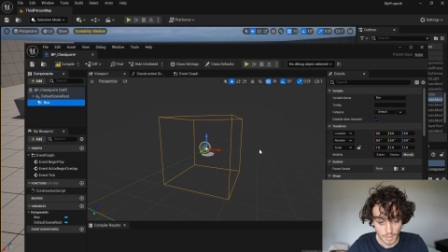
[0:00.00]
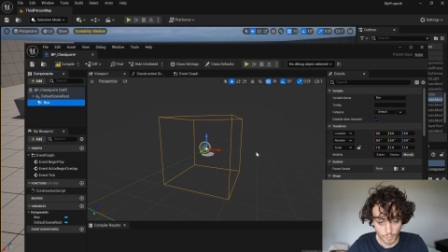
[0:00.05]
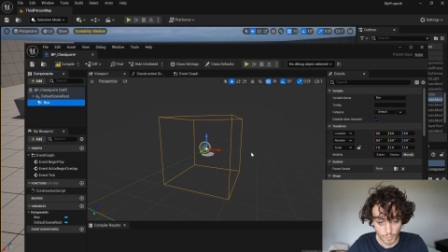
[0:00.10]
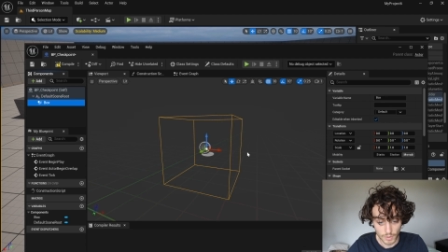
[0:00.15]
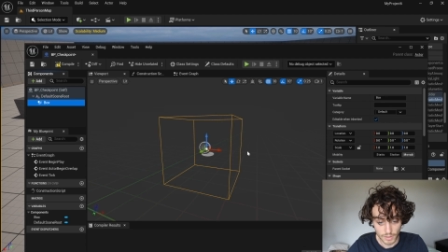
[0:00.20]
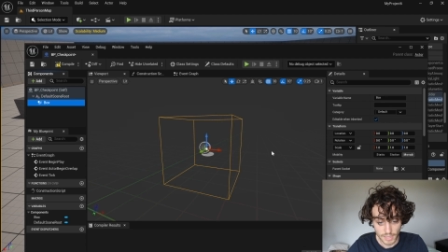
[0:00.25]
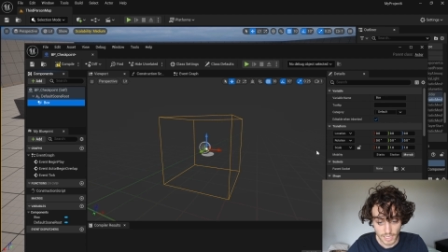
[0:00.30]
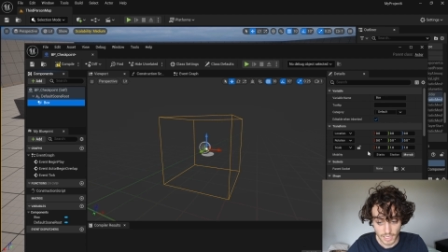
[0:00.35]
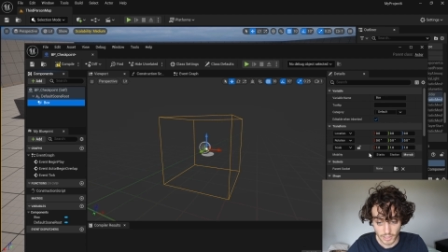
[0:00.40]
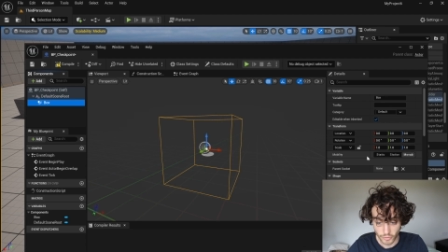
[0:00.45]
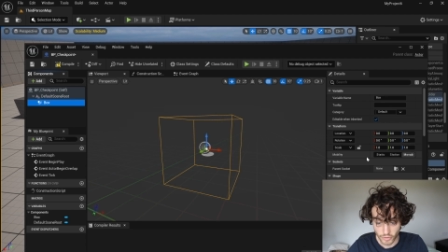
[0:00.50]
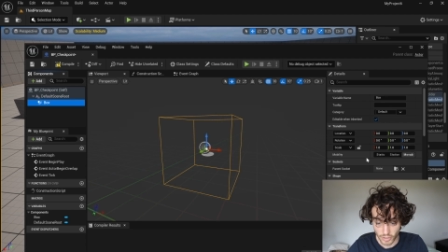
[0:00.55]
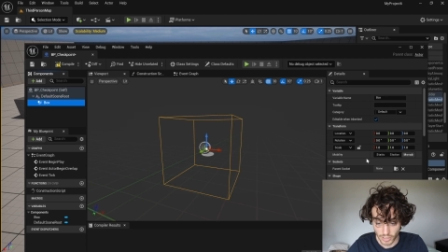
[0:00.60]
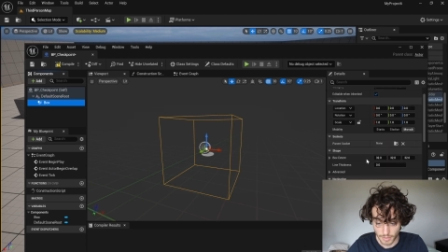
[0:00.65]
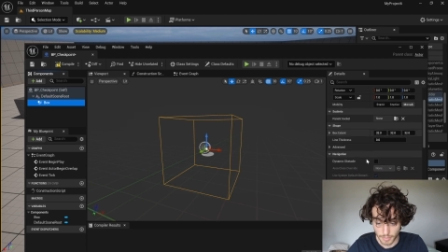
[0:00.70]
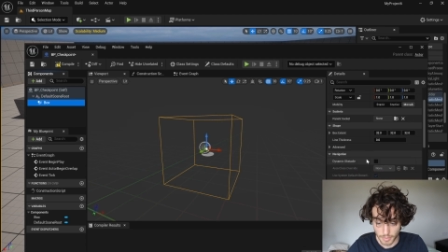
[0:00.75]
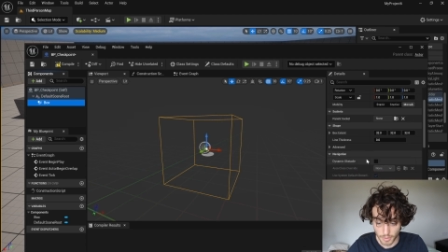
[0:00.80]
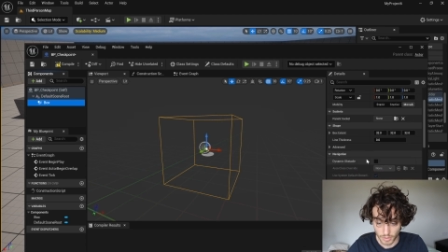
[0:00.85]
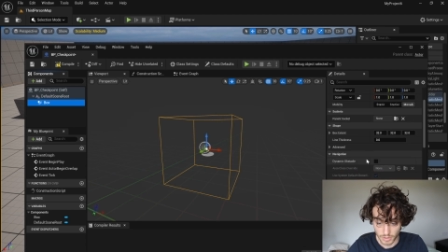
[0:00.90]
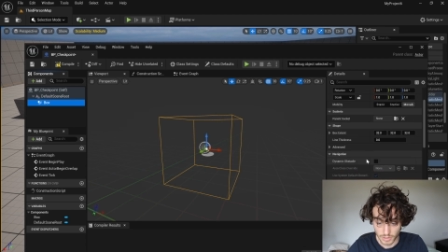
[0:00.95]
With that
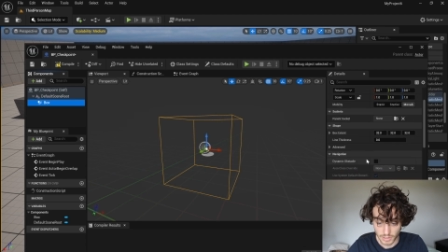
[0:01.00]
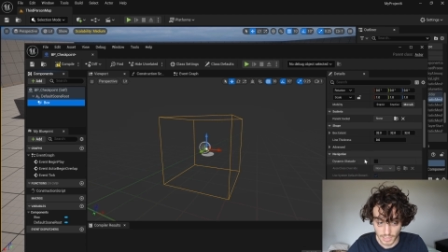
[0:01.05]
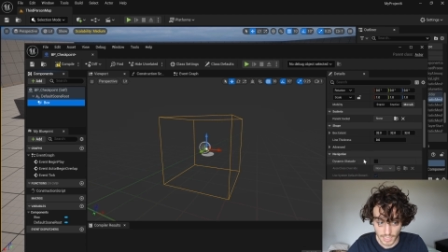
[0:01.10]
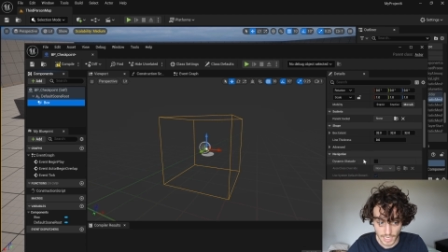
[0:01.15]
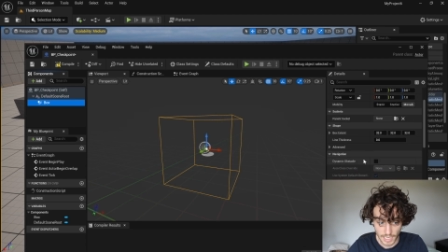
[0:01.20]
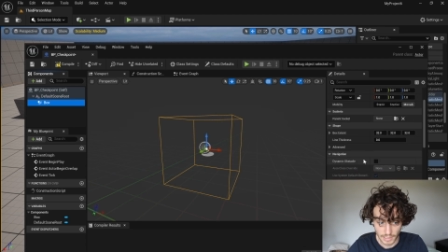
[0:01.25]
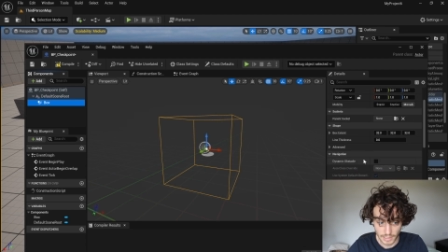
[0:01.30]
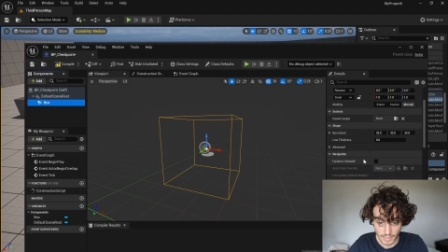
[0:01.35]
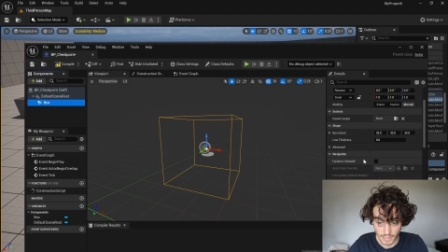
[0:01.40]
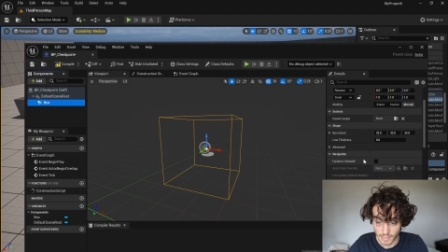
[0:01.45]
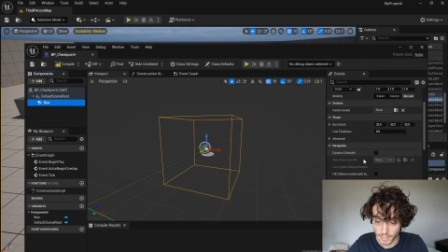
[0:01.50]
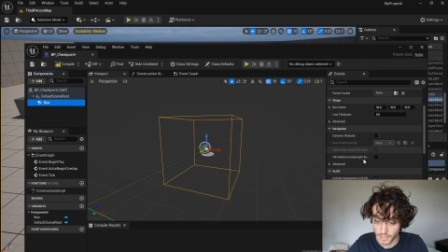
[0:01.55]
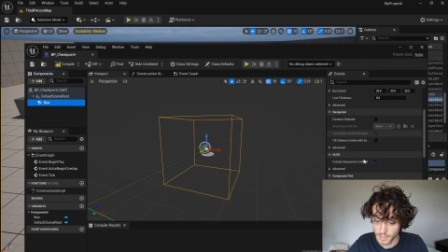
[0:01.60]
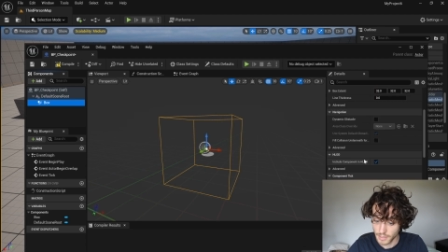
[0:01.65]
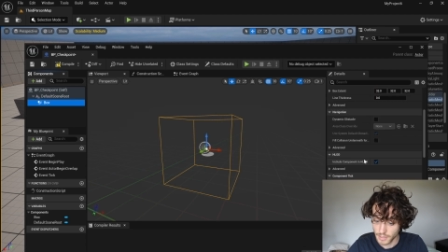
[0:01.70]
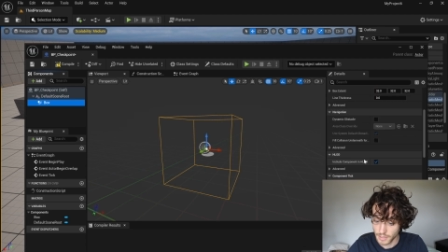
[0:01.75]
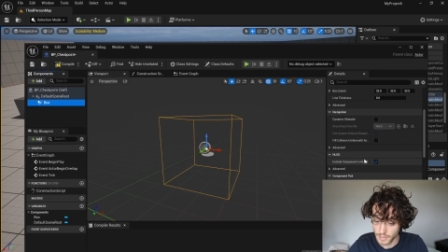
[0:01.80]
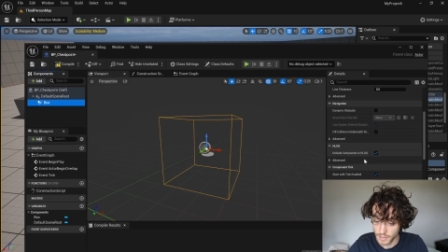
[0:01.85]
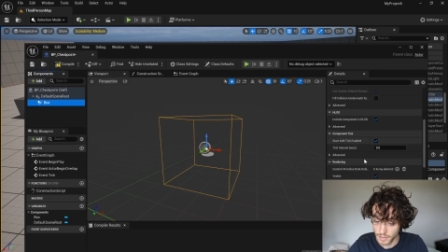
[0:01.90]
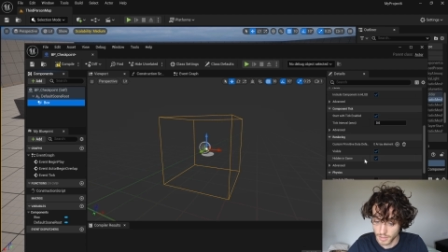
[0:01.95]
trigger box selected,
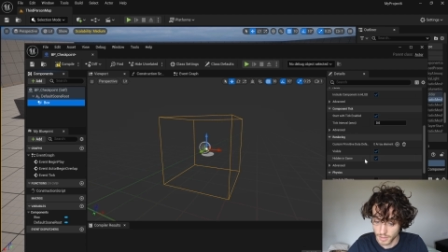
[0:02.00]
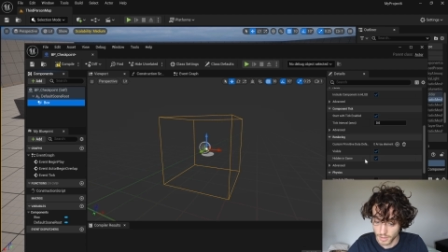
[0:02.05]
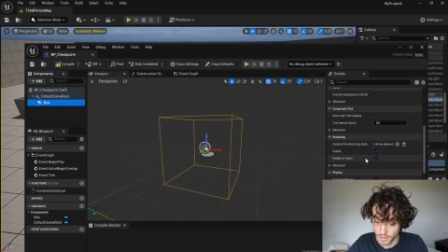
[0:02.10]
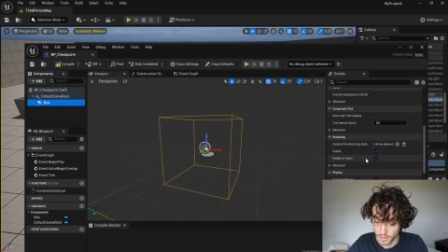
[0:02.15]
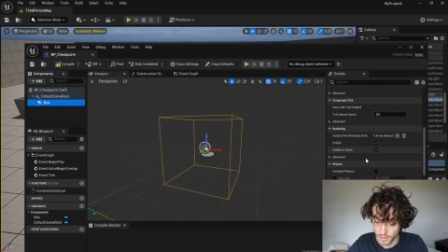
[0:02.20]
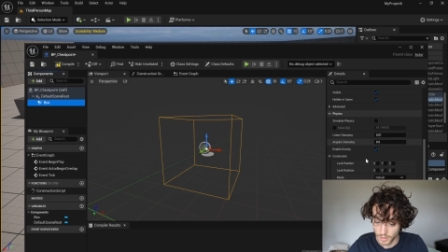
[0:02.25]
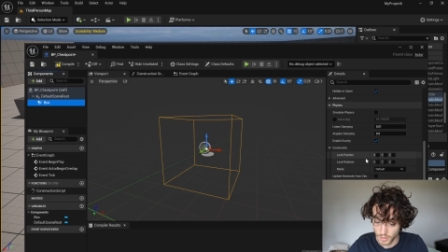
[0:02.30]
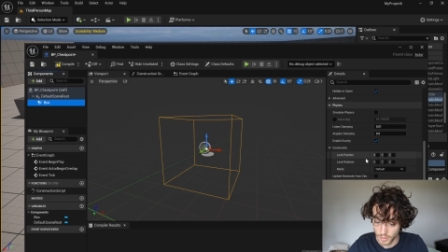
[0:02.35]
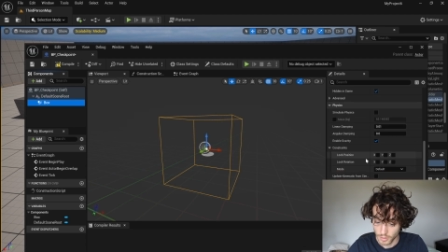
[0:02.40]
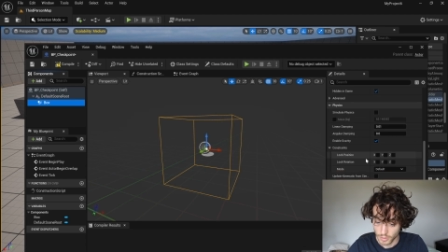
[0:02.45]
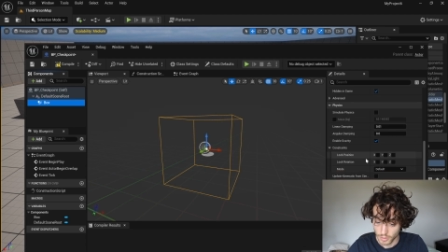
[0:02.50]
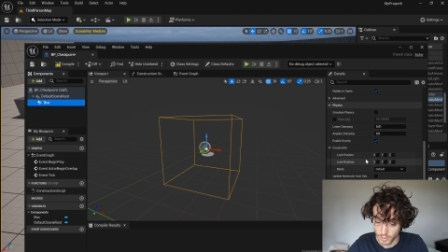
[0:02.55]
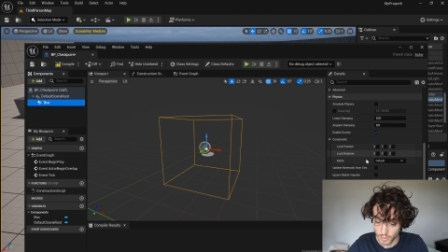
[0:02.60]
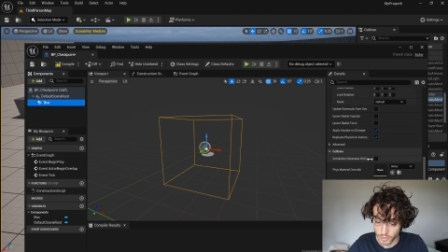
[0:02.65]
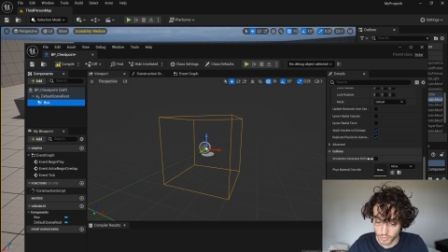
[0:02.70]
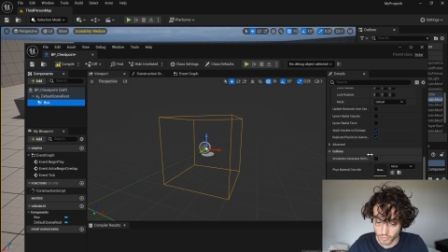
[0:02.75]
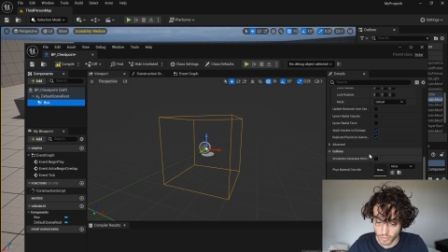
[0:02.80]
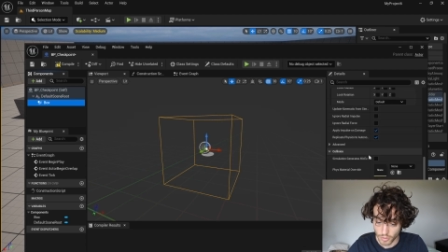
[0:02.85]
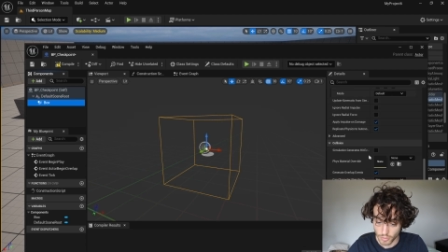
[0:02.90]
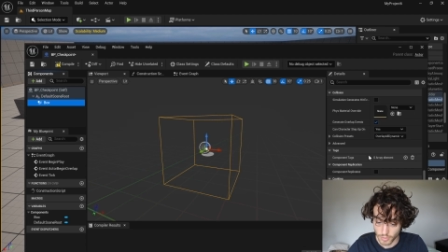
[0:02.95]

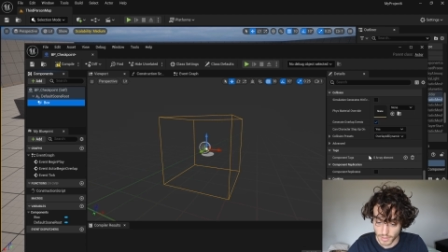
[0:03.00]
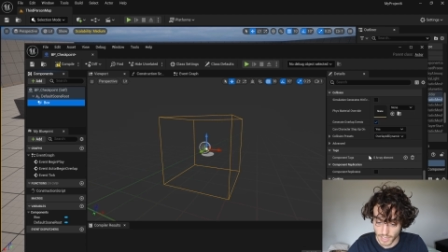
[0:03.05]
scroll